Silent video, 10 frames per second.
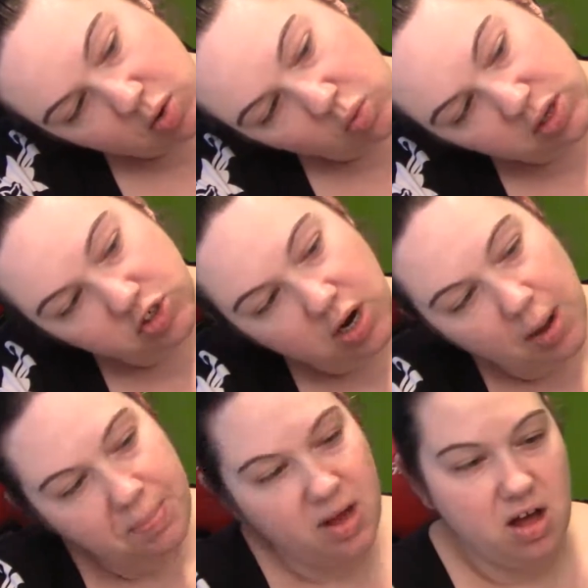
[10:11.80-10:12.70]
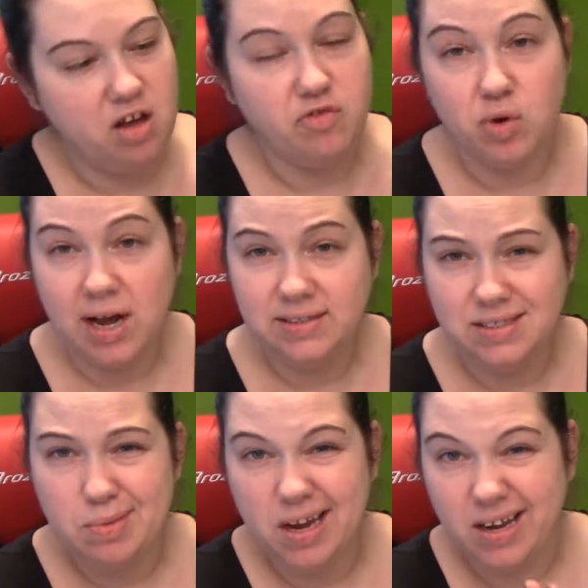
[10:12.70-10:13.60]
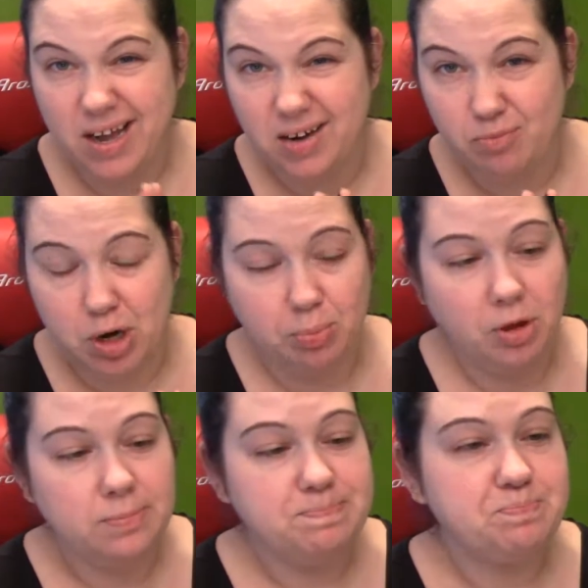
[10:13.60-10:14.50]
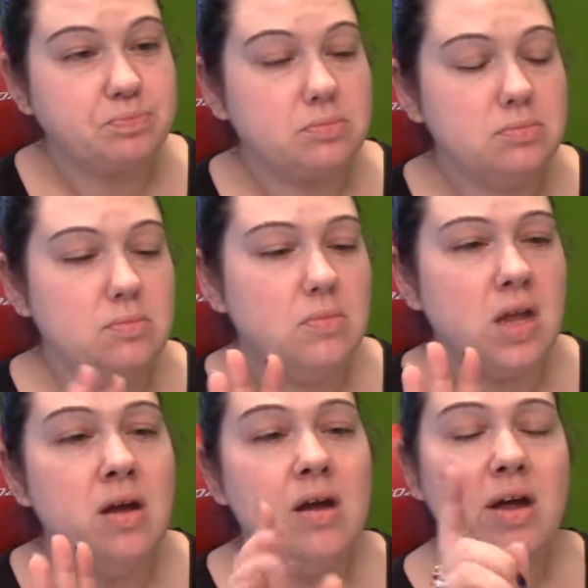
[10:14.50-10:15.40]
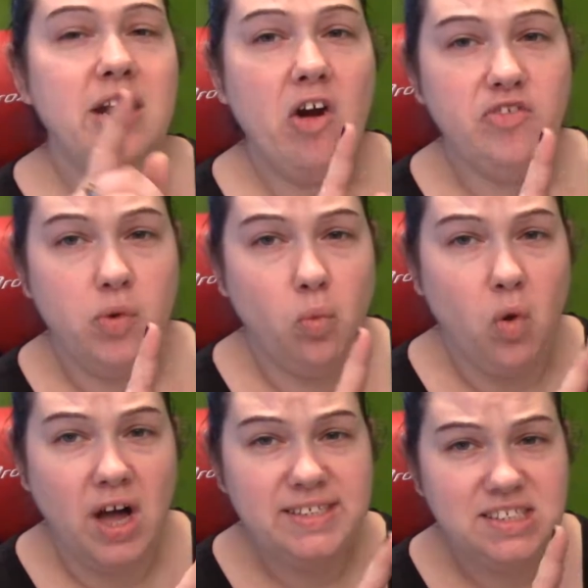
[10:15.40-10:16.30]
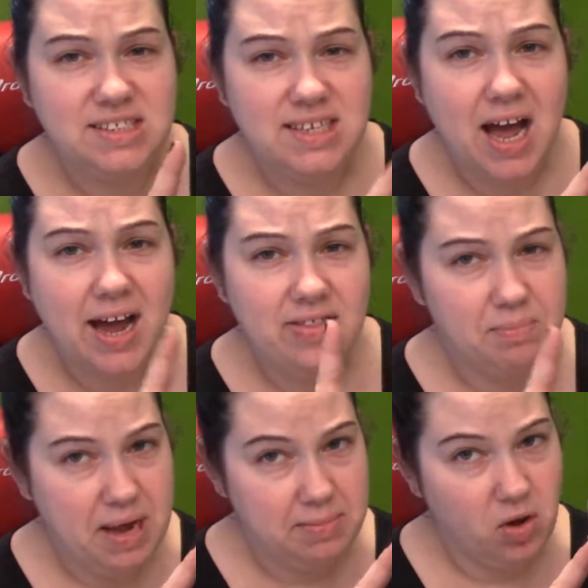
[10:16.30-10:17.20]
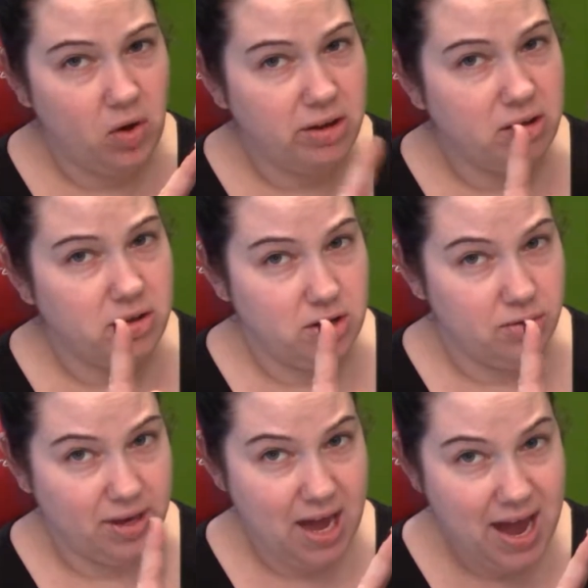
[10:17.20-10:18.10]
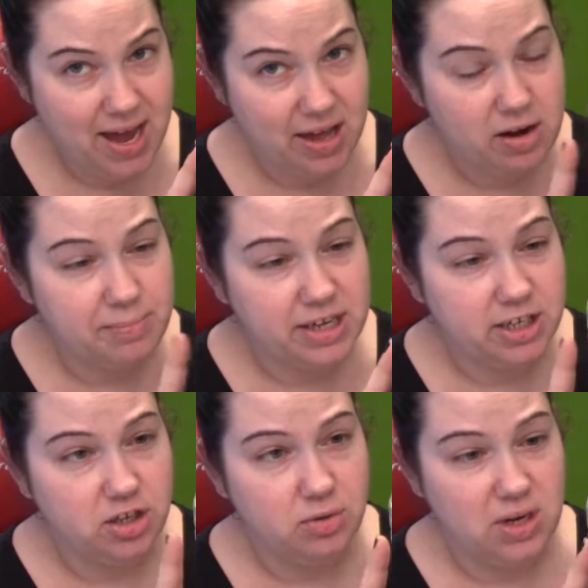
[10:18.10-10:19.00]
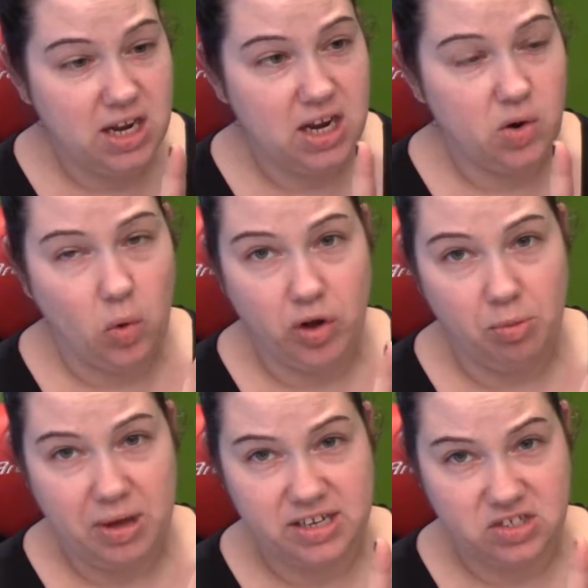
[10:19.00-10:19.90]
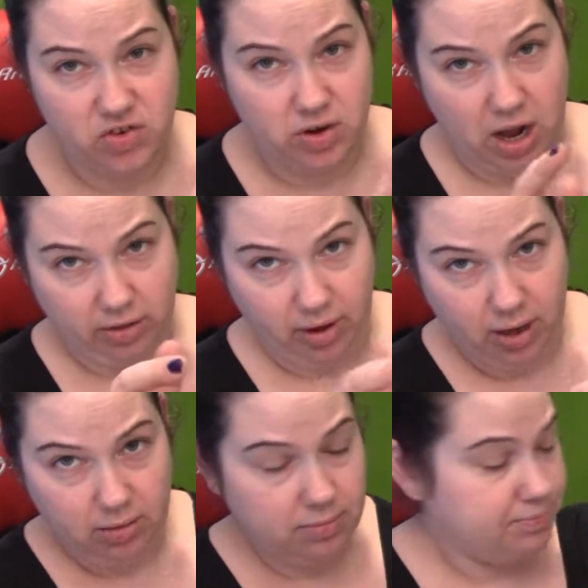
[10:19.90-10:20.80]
1 drop of red to make it kind of purple. Now, if you want to dye the baby oil, you can, but you need oil-based food coloring.